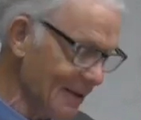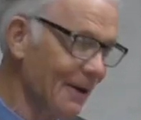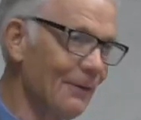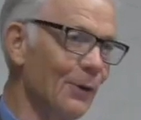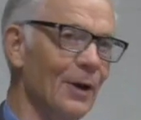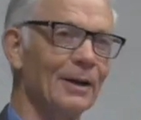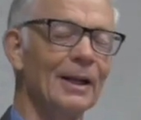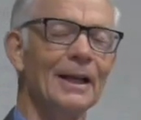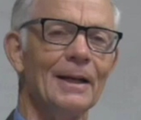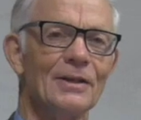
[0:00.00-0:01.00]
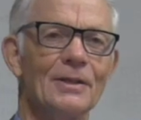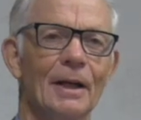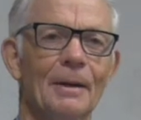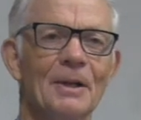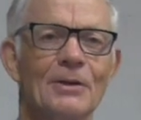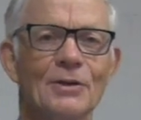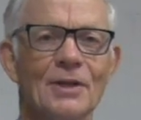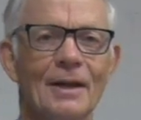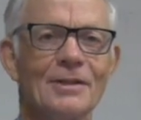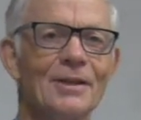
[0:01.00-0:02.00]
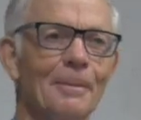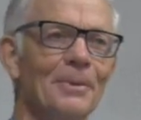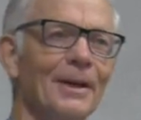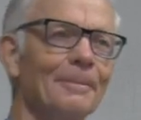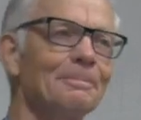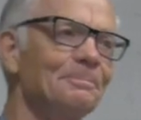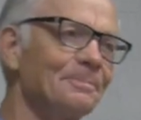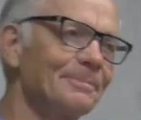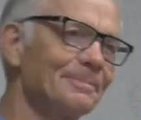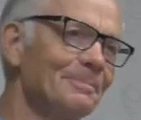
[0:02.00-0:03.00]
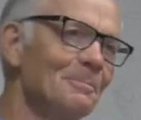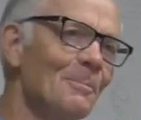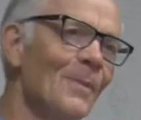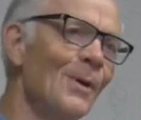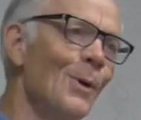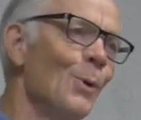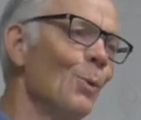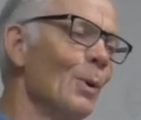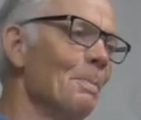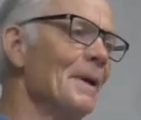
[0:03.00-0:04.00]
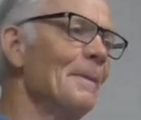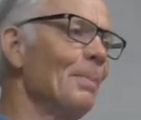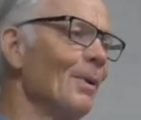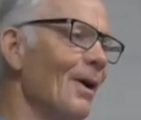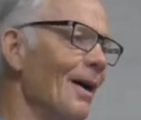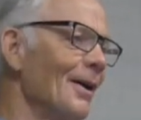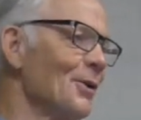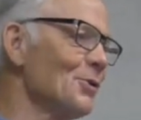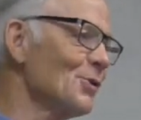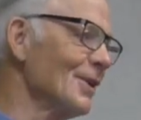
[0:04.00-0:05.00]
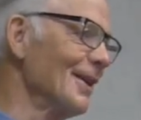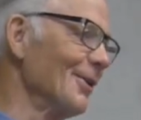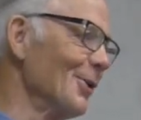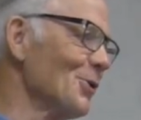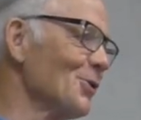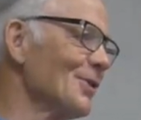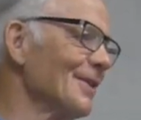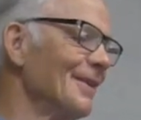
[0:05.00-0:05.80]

of their uncleanness. Now let me just say something. Where people are sinners,